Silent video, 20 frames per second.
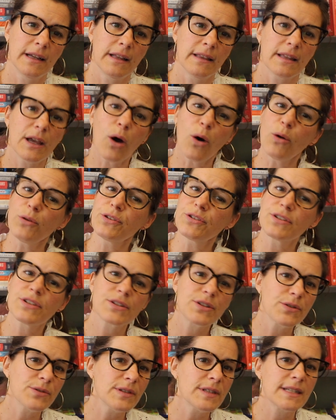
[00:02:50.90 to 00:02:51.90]
The older
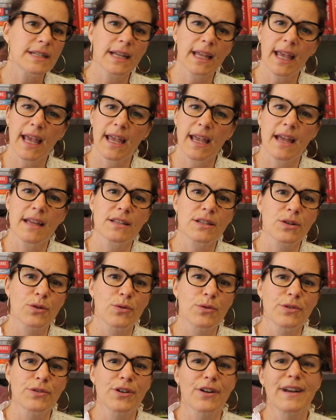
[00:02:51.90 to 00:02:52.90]
students at K-8
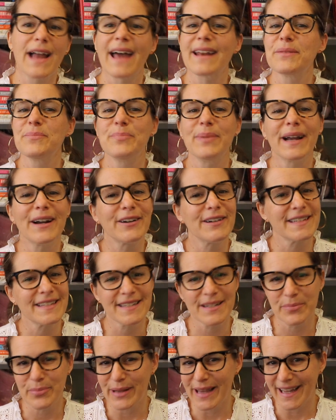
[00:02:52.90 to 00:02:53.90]
schools are not
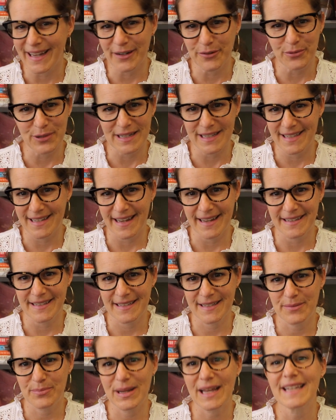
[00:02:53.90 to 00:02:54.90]
embarrassed to play at
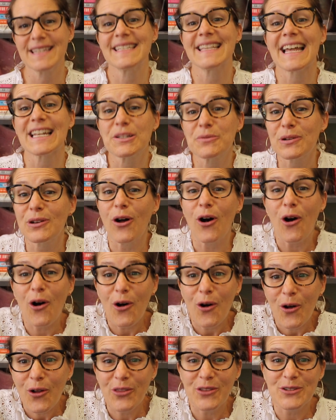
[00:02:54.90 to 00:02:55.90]
recess because that's what
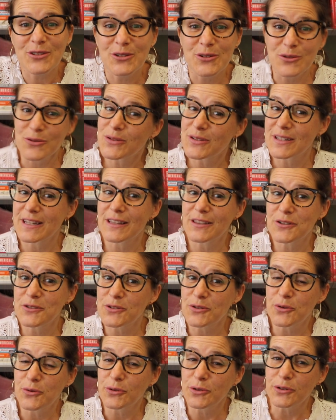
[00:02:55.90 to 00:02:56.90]
all the students at their
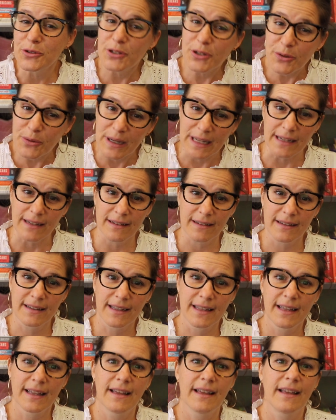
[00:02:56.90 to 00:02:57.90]
school are doing.
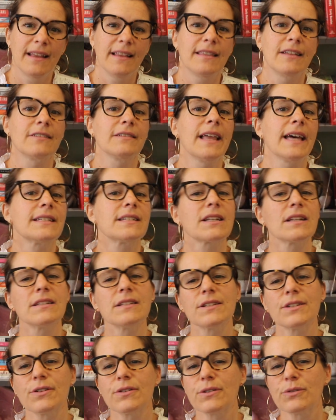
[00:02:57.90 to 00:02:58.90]
They're less
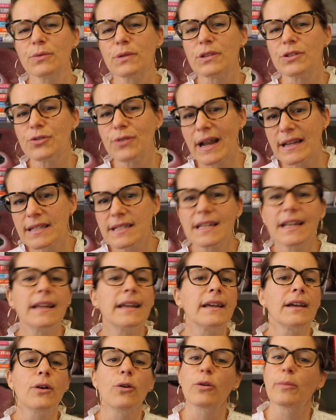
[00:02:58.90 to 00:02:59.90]
concerned with
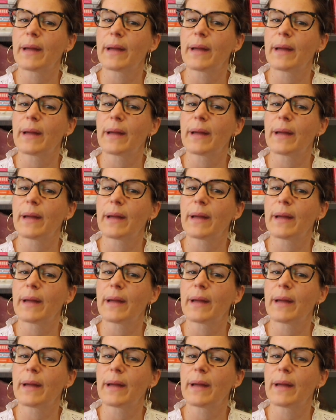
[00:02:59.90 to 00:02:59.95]
dressing or